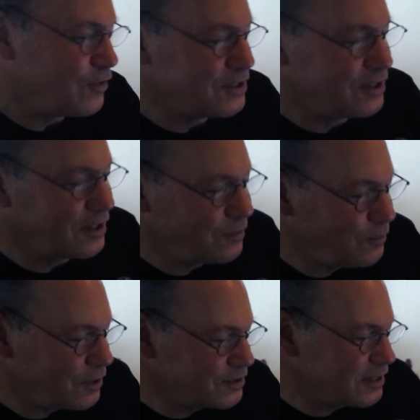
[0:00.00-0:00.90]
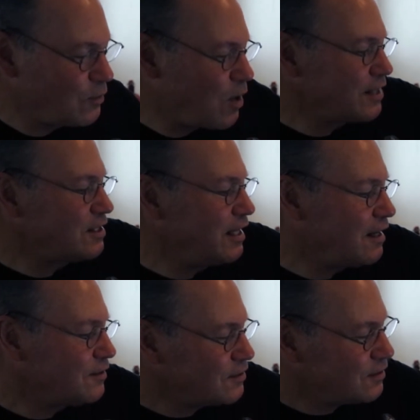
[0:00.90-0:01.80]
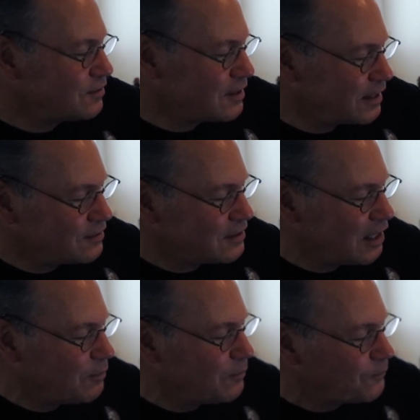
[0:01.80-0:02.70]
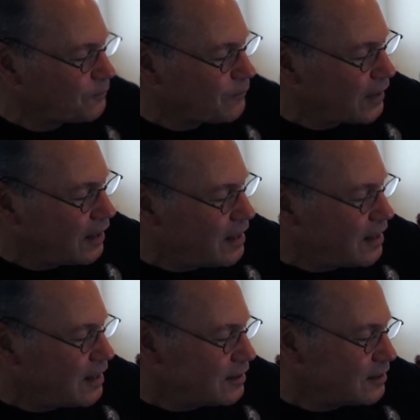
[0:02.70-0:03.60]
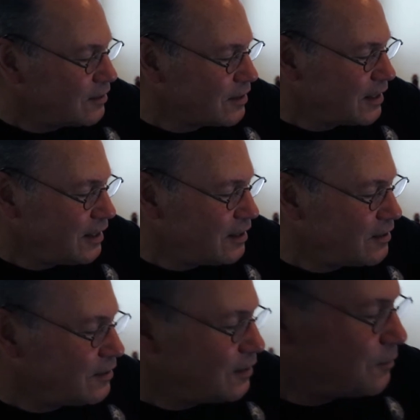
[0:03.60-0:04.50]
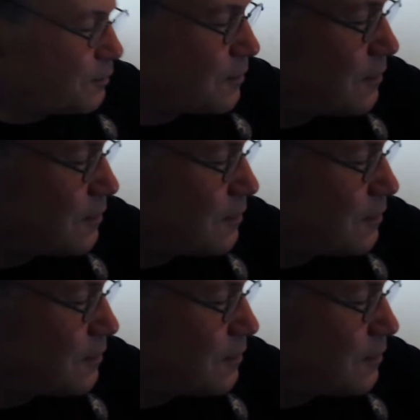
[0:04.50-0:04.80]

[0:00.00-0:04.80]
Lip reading: version that works on the watch now, so it's got the same little thing here, and you